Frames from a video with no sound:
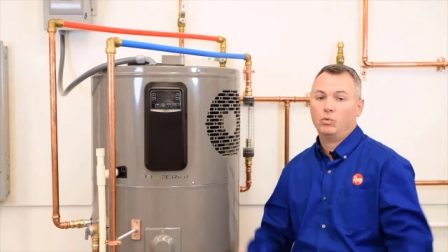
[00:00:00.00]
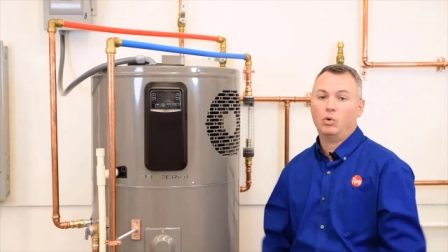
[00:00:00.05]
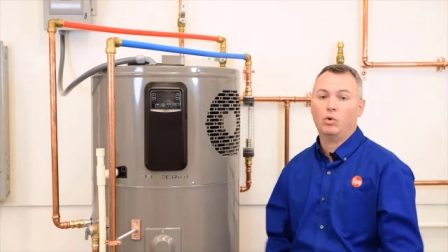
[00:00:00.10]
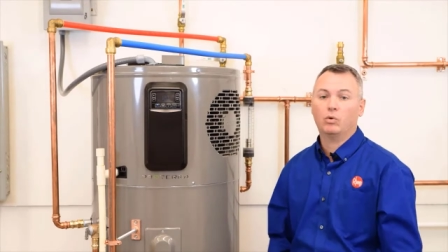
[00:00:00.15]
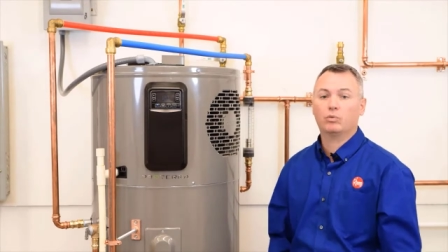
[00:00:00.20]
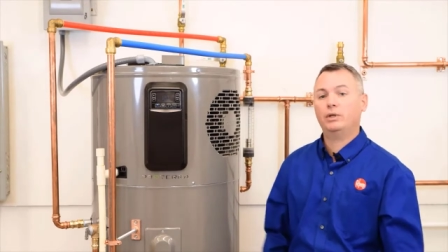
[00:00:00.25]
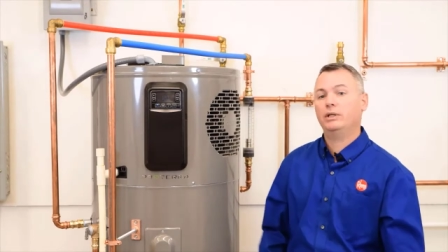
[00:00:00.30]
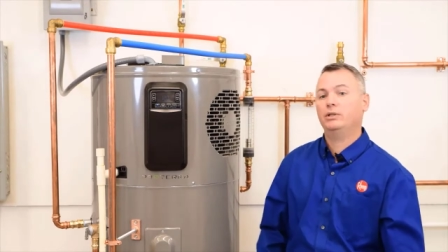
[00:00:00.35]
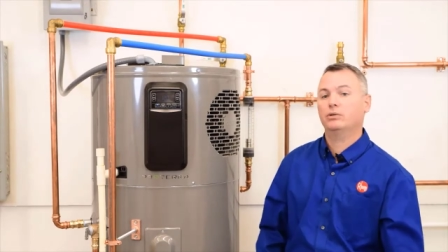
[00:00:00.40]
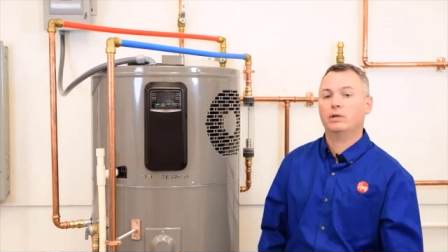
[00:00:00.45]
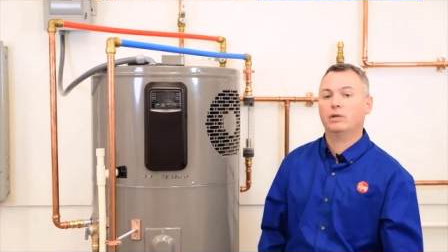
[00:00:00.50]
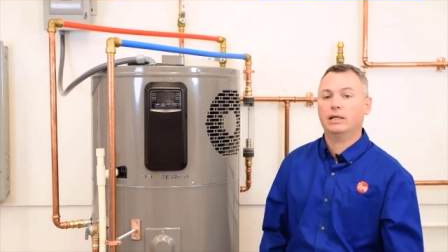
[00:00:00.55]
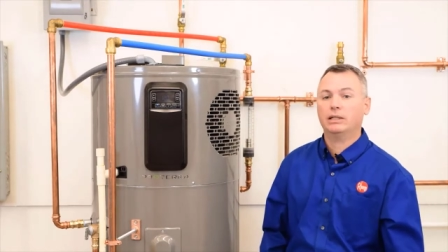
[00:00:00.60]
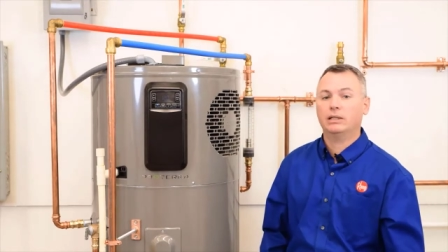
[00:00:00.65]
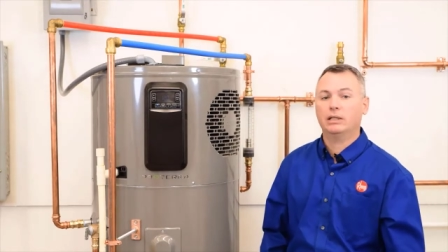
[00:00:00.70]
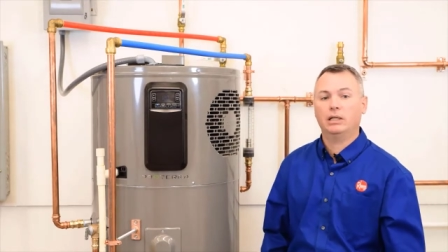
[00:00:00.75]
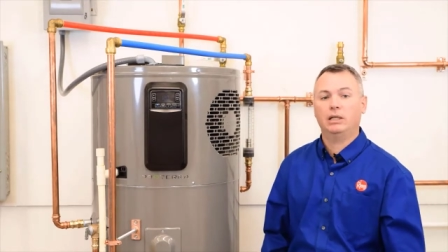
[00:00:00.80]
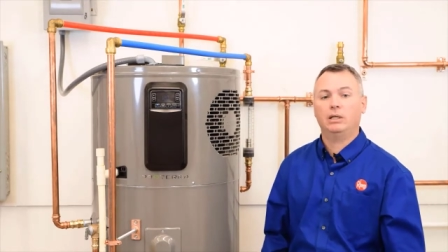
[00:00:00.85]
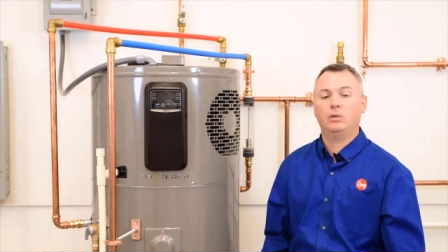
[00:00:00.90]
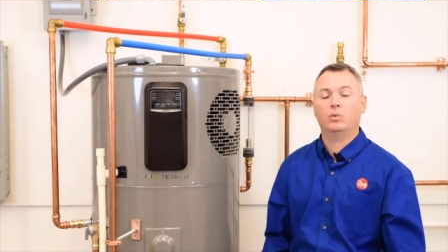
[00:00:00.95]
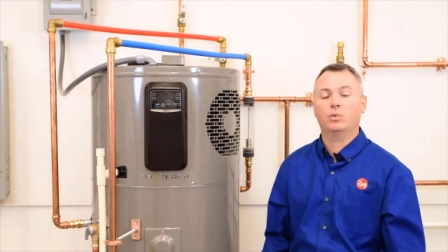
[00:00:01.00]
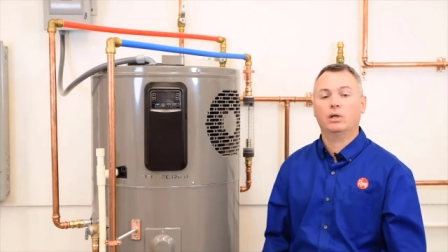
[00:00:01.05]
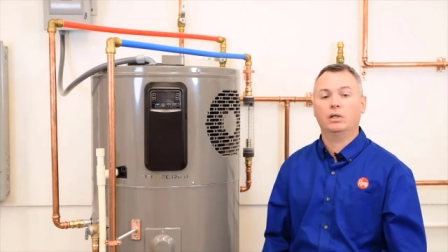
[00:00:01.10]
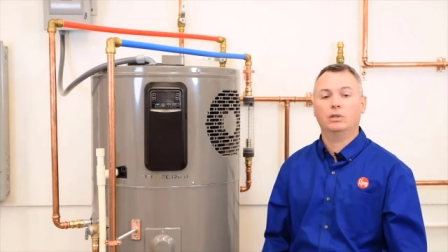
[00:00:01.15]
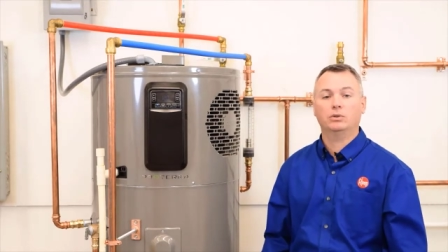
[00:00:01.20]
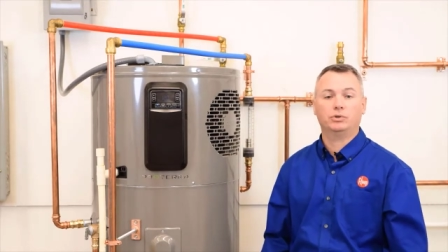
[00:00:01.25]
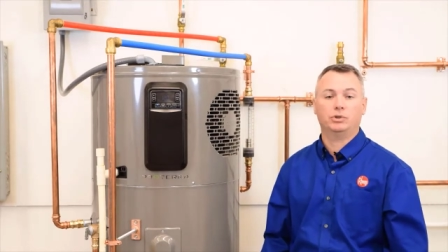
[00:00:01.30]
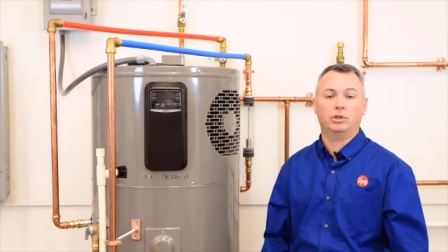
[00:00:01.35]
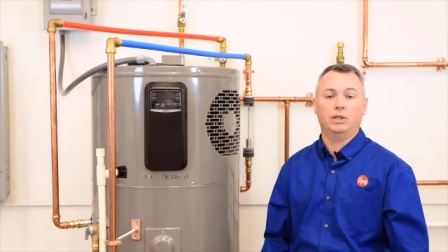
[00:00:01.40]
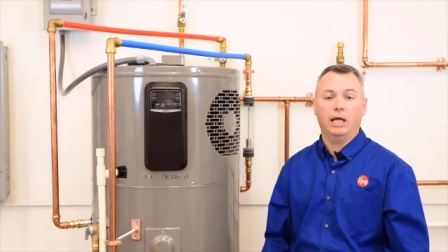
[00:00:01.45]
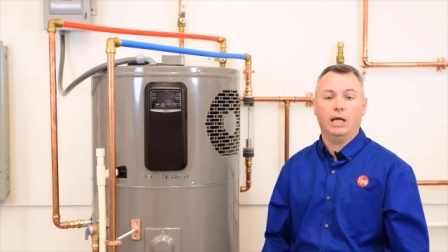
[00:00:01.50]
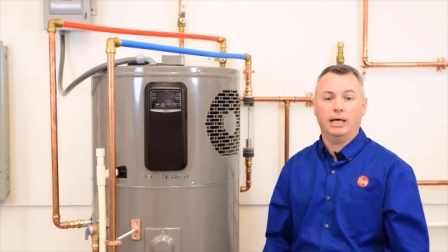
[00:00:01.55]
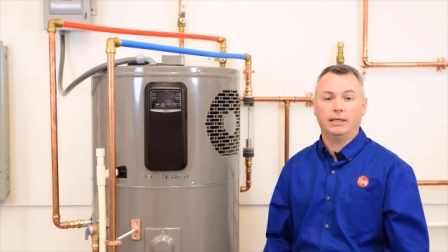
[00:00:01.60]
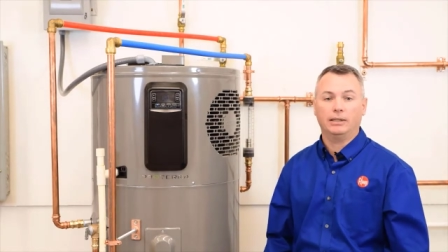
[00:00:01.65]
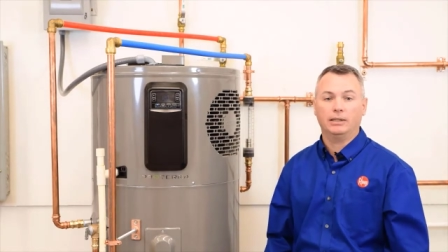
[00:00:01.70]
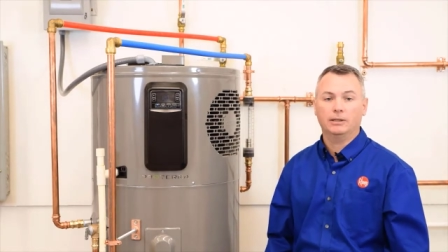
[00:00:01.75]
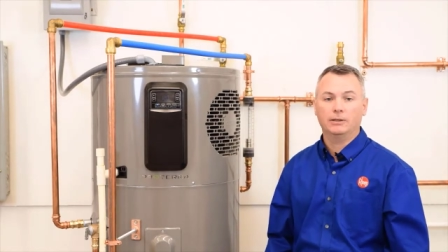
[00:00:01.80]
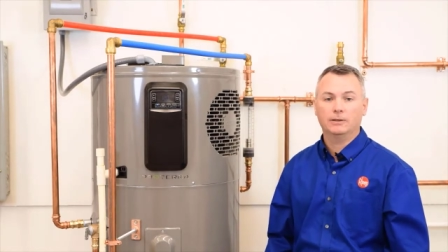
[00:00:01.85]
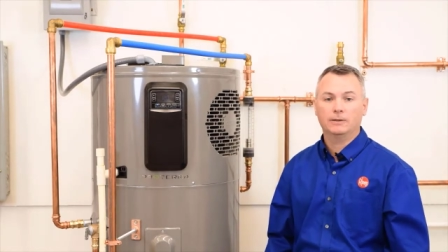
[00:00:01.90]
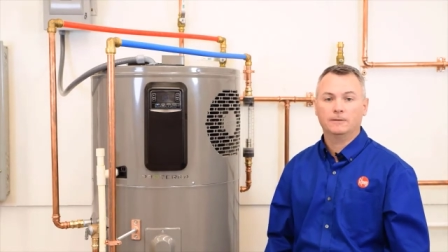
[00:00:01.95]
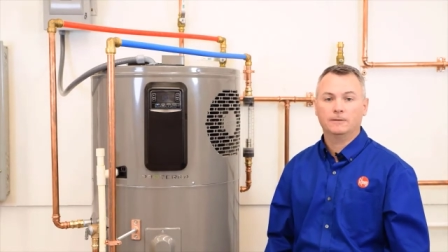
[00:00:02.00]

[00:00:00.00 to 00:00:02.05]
or redirect it anywhere else you'd like.